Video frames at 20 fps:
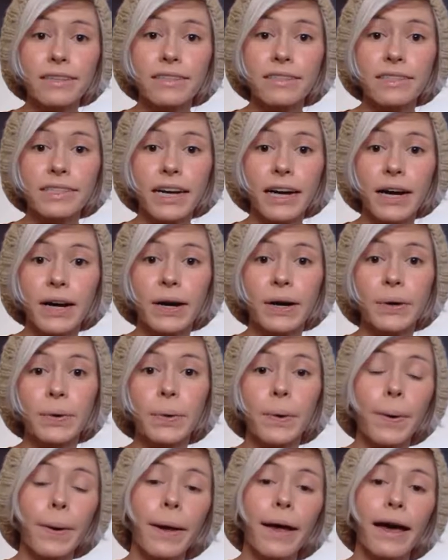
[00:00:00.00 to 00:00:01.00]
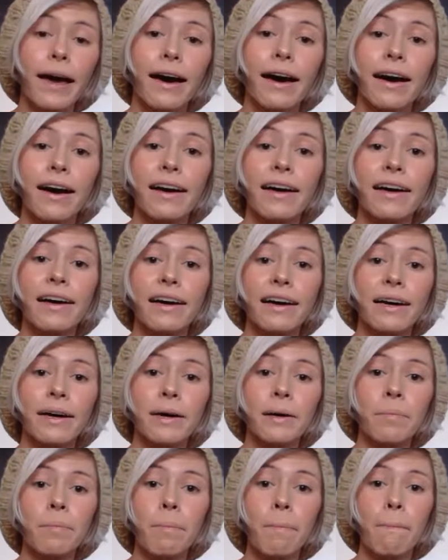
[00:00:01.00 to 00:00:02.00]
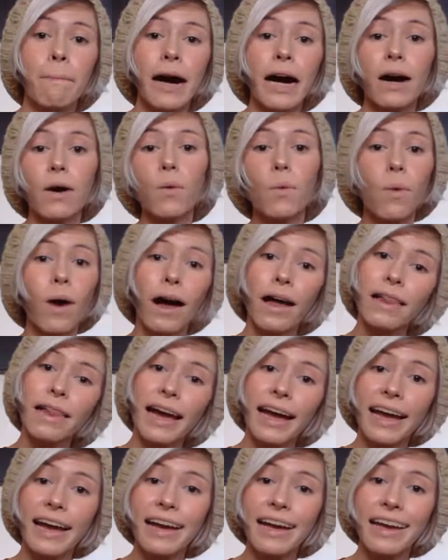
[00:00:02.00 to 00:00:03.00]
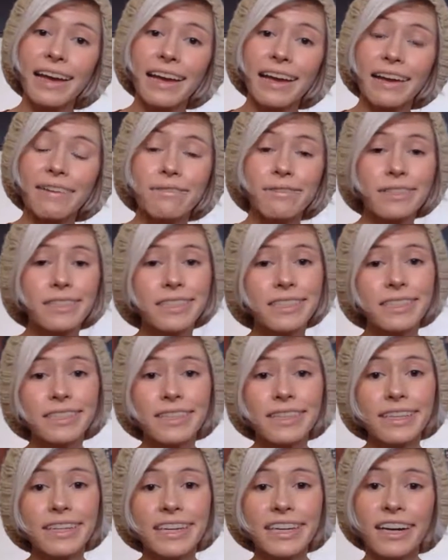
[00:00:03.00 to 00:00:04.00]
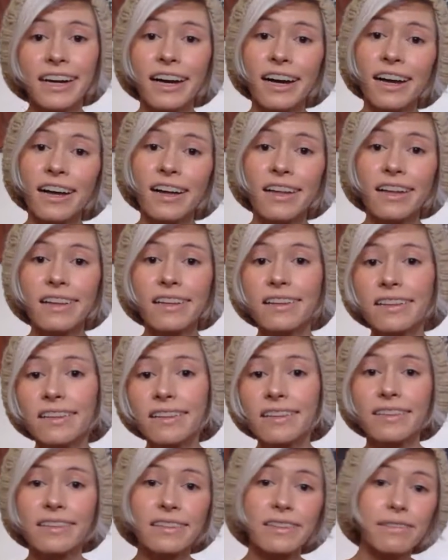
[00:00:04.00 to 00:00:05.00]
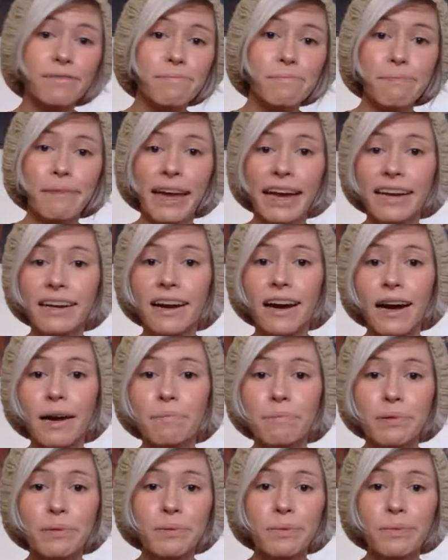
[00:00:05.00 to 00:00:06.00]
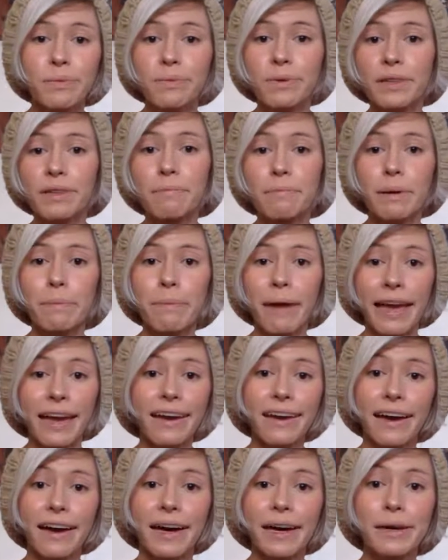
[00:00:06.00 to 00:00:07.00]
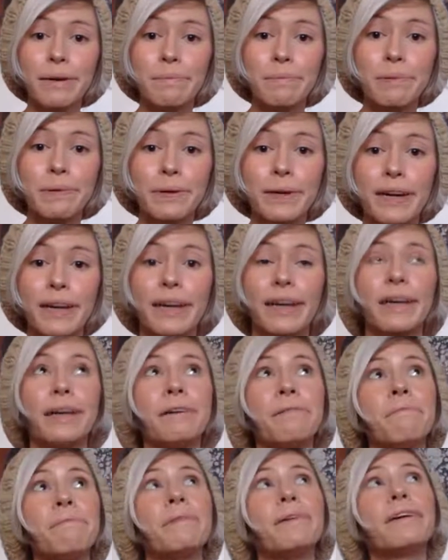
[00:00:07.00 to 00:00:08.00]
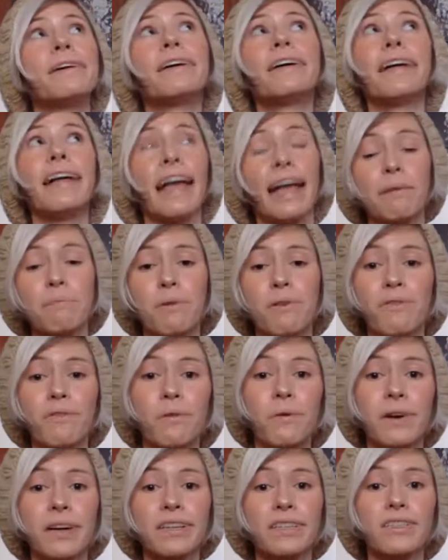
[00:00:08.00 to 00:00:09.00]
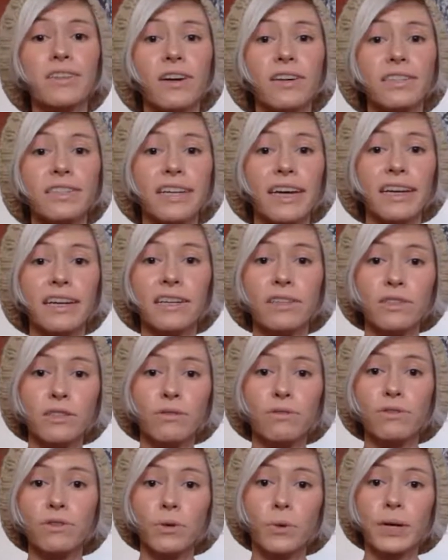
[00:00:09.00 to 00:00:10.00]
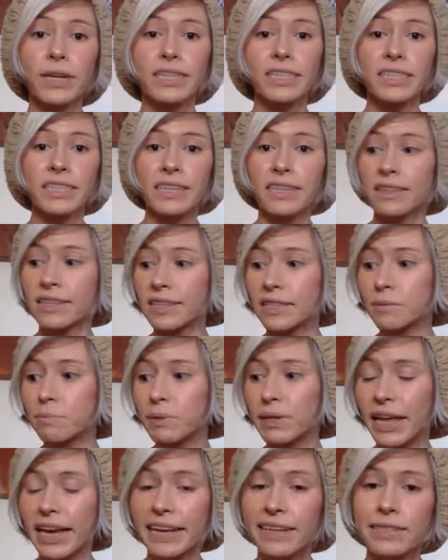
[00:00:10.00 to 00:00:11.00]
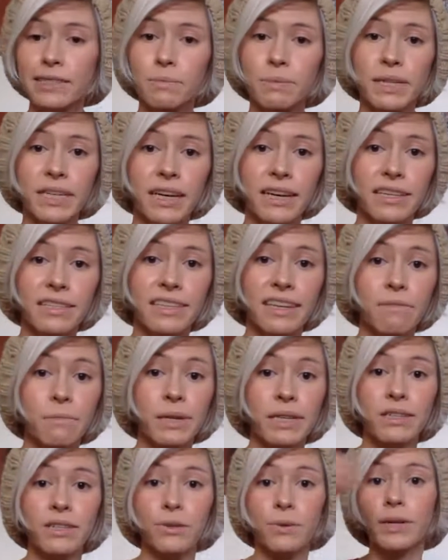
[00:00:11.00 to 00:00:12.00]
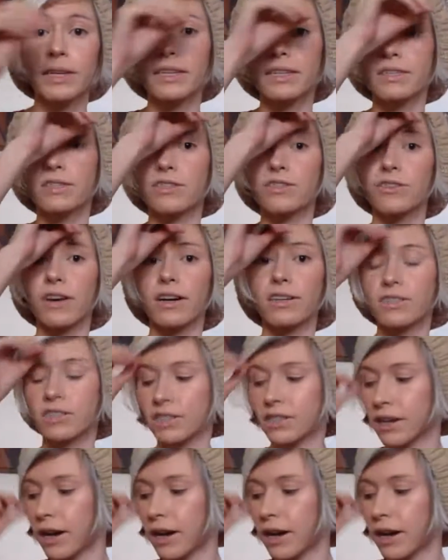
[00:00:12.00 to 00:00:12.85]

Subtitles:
So, while I was looking all made up with my makeup, and before it starts getting too noisy in this place because they've been doing construction